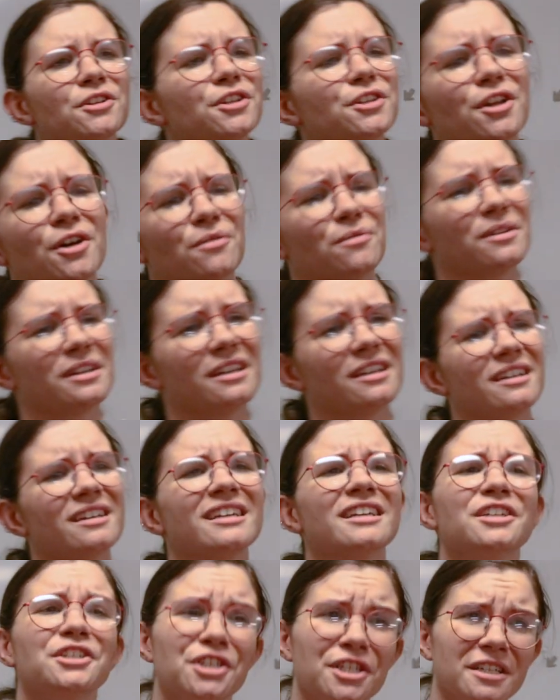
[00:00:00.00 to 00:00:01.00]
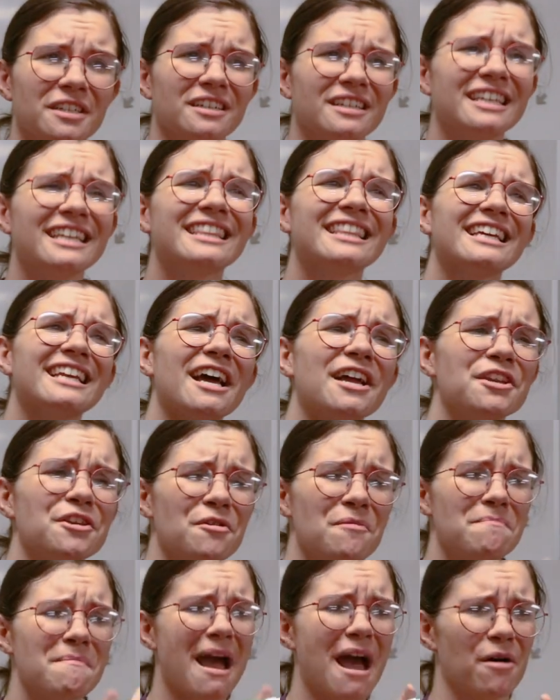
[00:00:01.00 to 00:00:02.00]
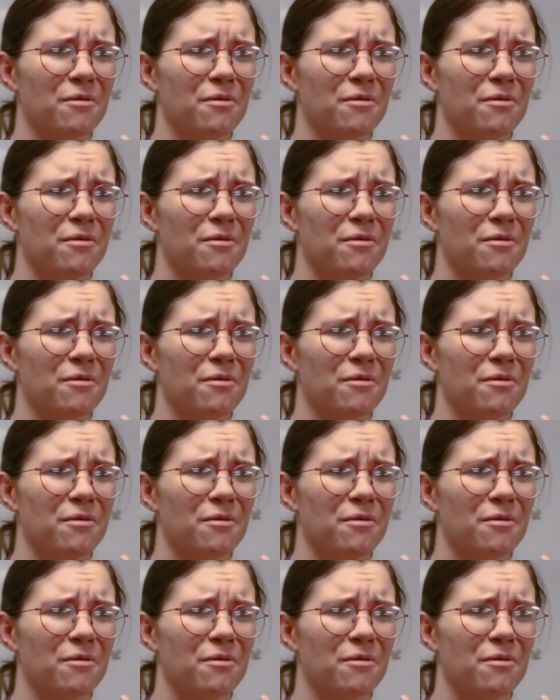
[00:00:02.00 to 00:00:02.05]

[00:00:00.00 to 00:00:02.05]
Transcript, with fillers: no, no. Could you get that out of your